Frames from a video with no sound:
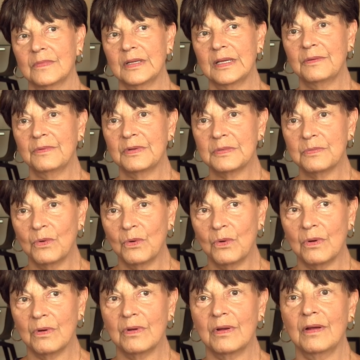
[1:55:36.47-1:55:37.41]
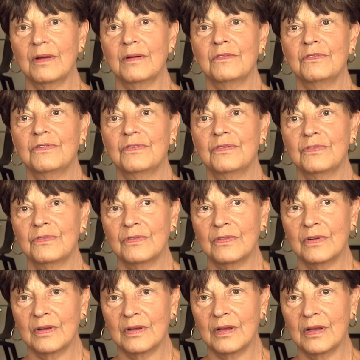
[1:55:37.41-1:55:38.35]
it was more of
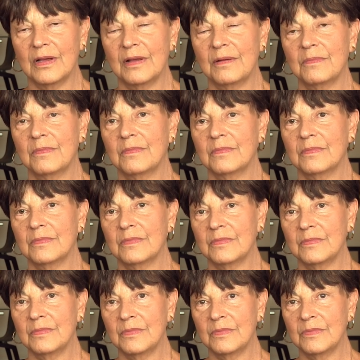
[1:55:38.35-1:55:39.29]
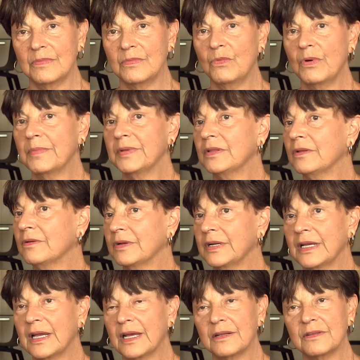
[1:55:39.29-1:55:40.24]
um, women
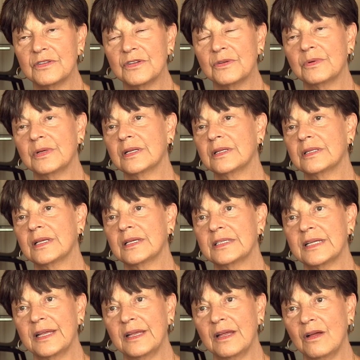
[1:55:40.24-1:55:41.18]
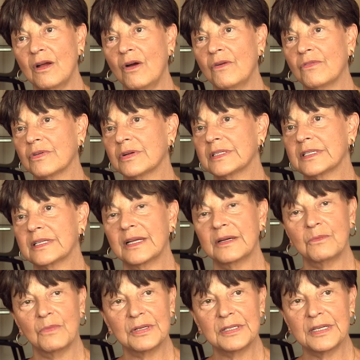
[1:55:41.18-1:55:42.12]
learning how to do it and then taking over. It's
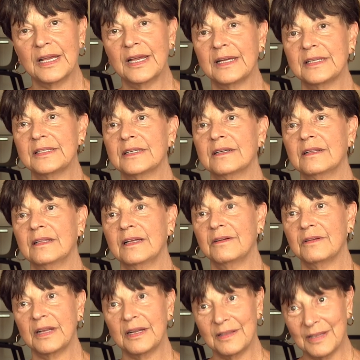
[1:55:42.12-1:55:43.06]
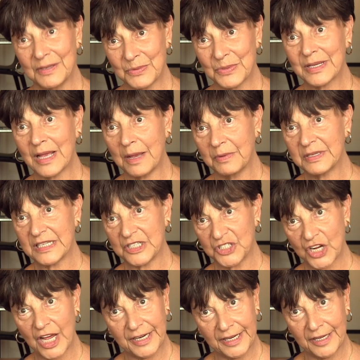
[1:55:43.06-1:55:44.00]
like one day I declared, and this was I was a
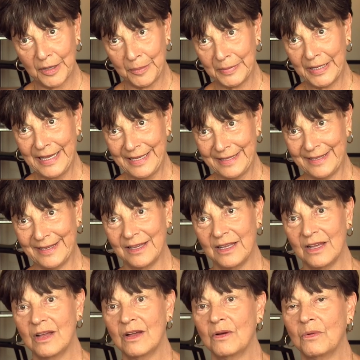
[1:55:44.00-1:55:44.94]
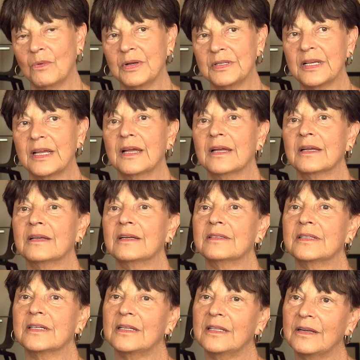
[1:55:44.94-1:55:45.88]
Johnny Come Lately. One day I
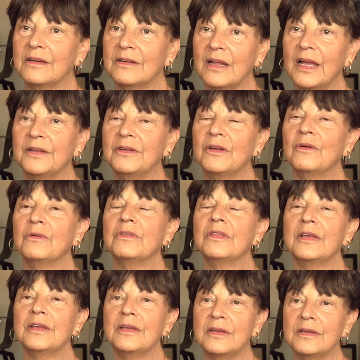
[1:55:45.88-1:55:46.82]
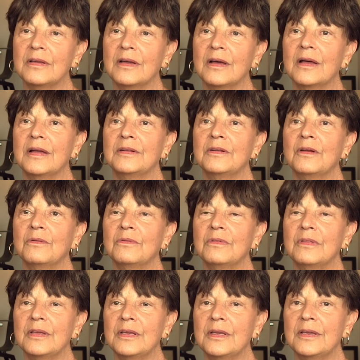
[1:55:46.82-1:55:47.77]
declared, I know the, I know
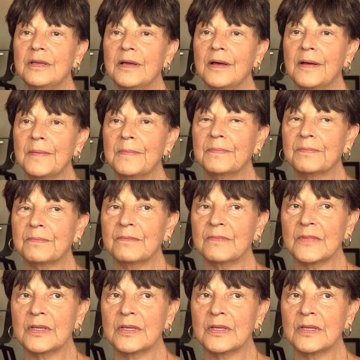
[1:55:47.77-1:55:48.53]
the, um,